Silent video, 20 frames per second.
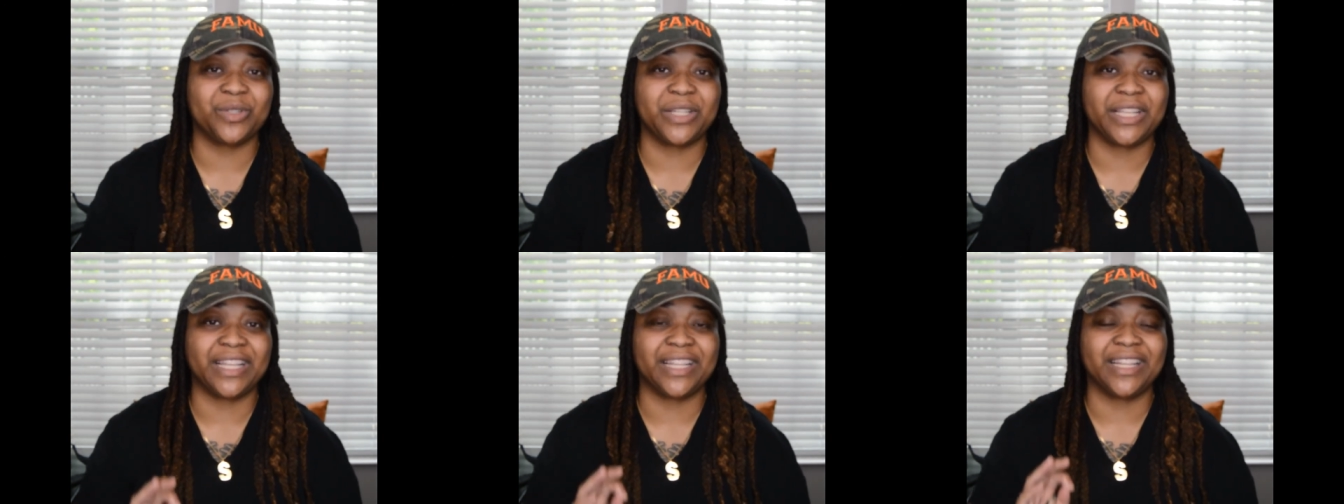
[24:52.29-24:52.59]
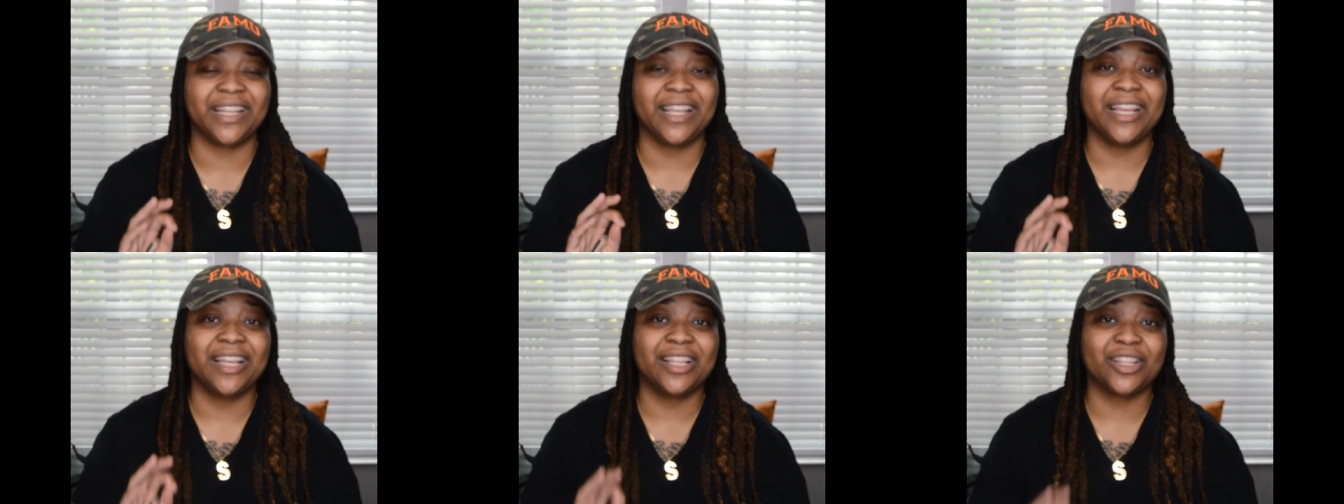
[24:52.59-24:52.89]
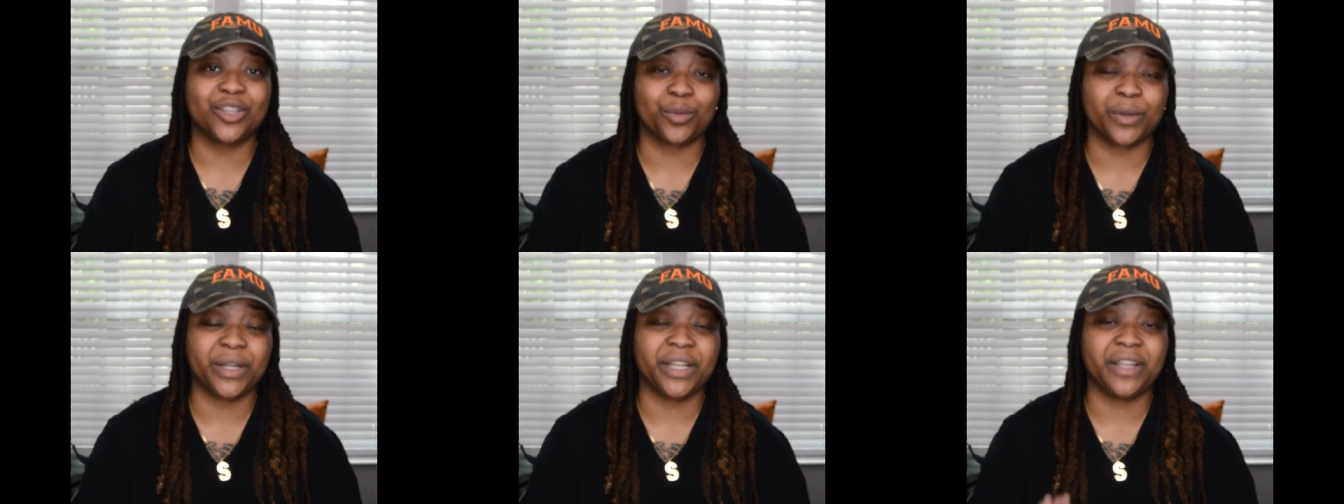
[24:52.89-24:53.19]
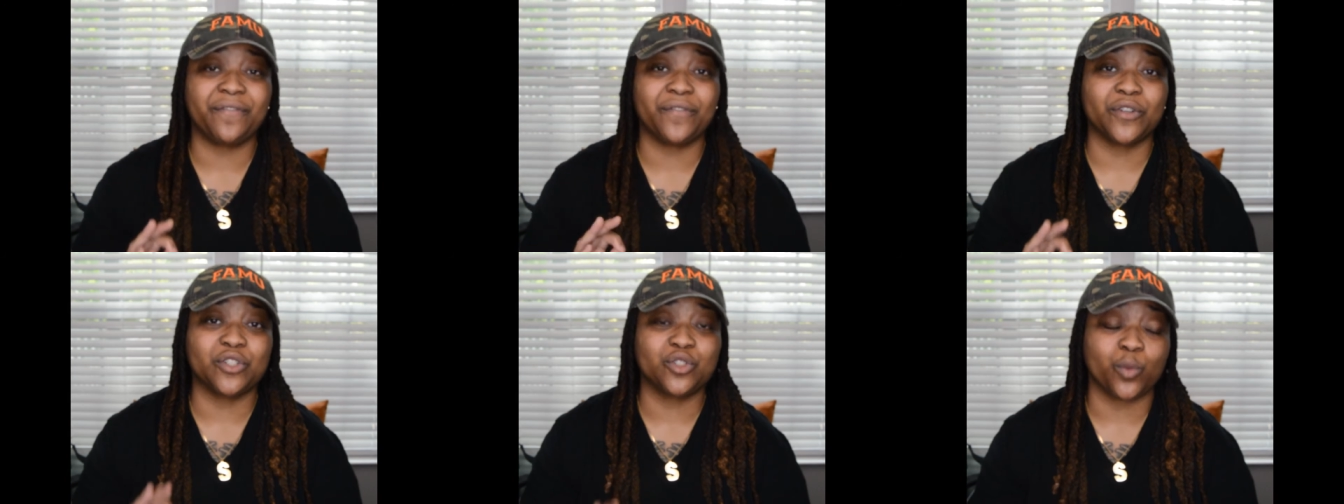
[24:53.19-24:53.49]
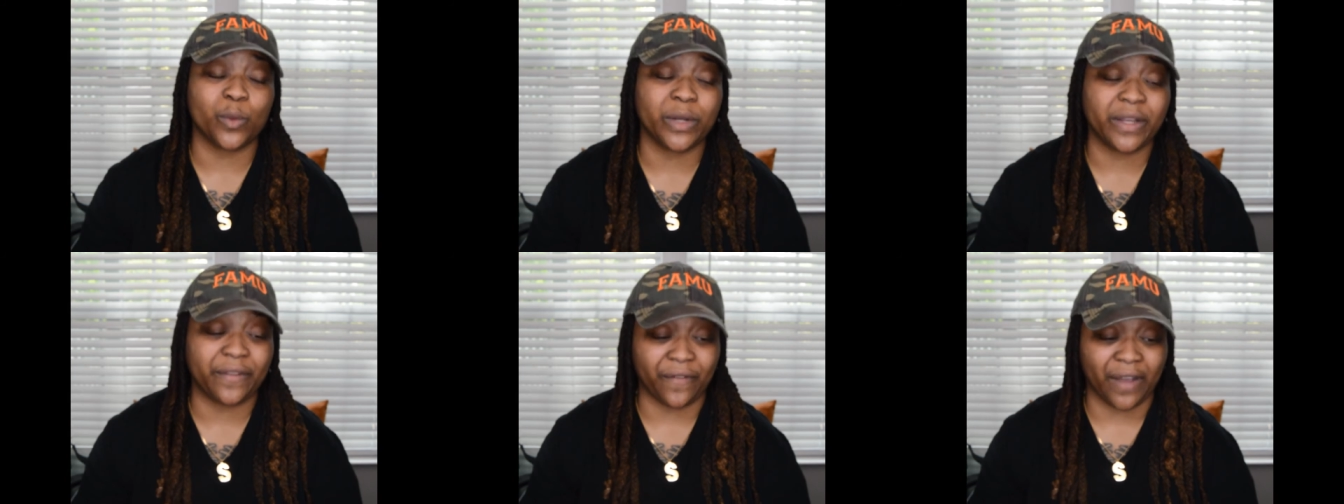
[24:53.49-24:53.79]
you get 3 for
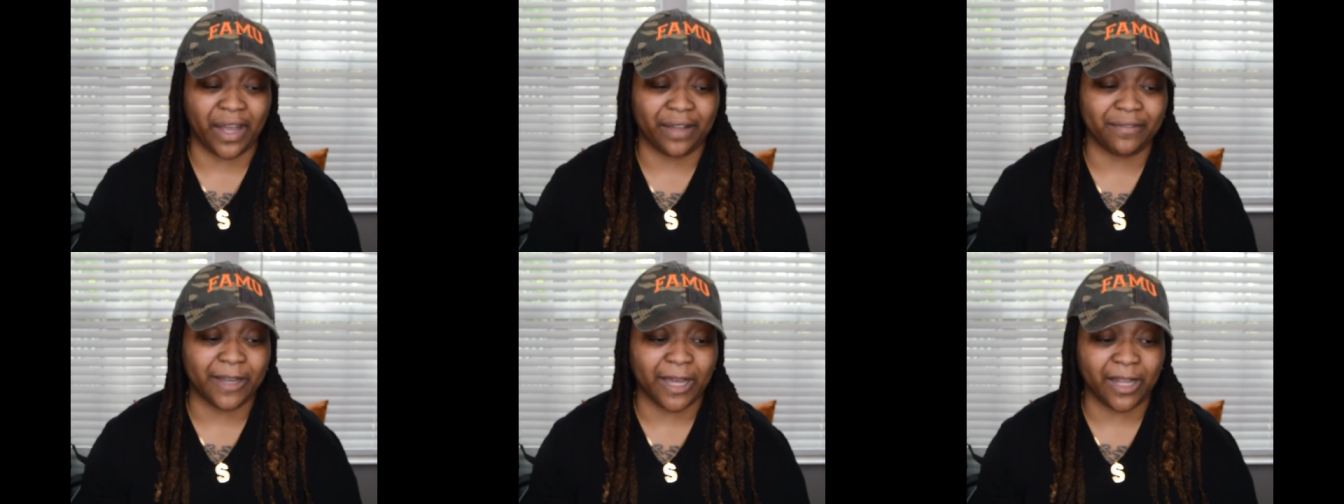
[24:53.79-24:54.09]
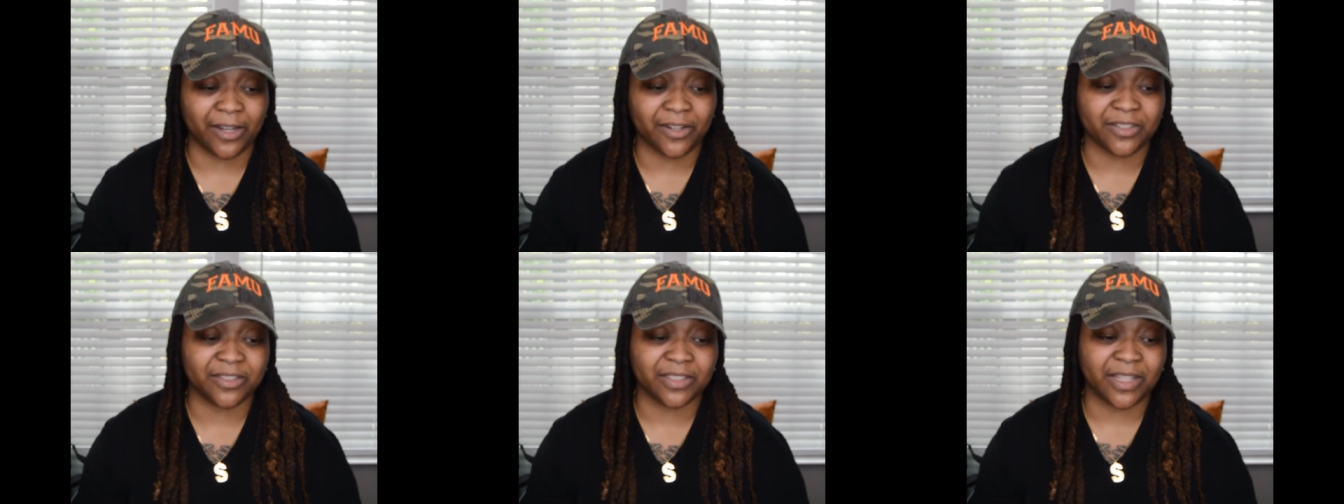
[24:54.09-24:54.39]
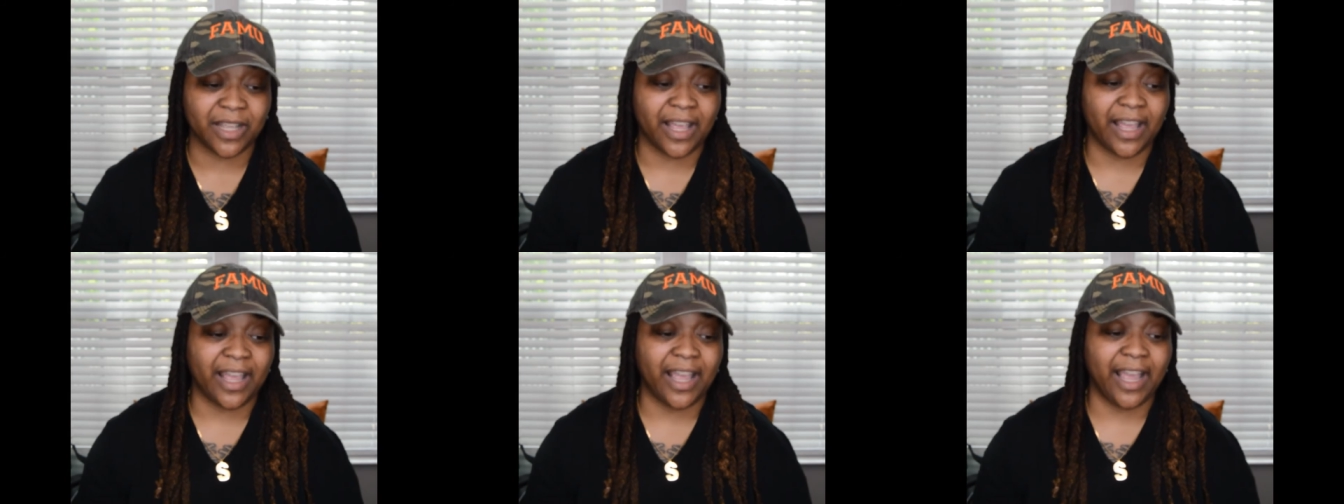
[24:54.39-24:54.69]
$25.